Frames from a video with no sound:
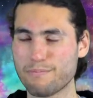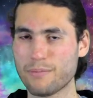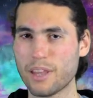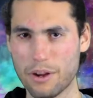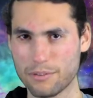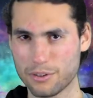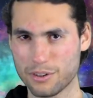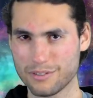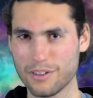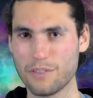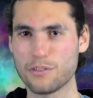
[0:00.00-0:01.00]
However,
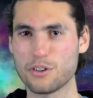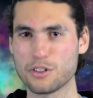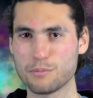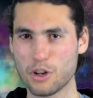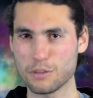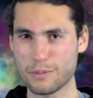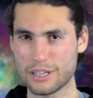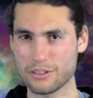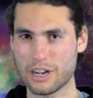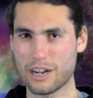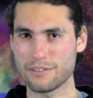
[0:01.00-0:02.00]
for a small
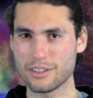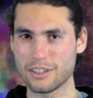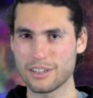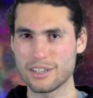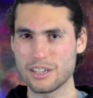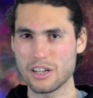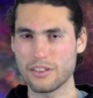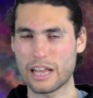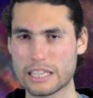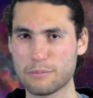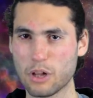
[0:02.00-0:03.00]
spacecraft,
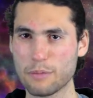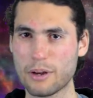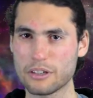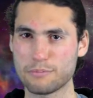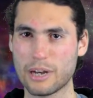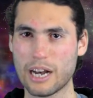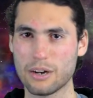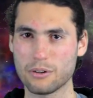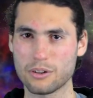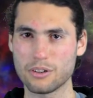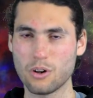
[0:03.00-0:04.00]
that small amount of
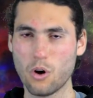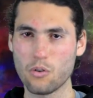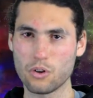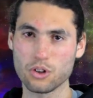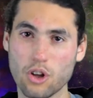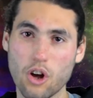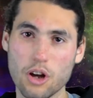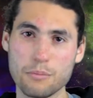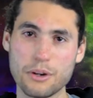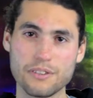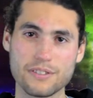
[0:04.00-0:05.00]
power over a long
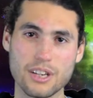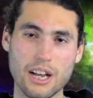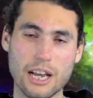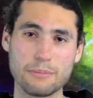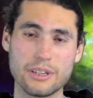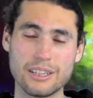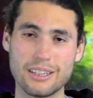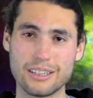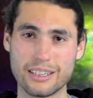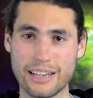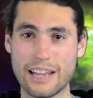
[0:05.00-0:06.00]
period of time
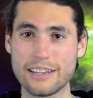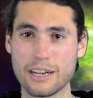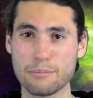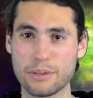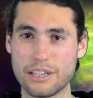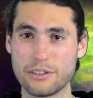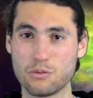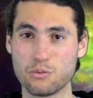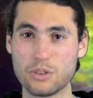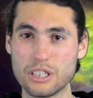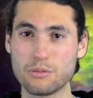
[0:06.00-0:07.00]
can end up in really,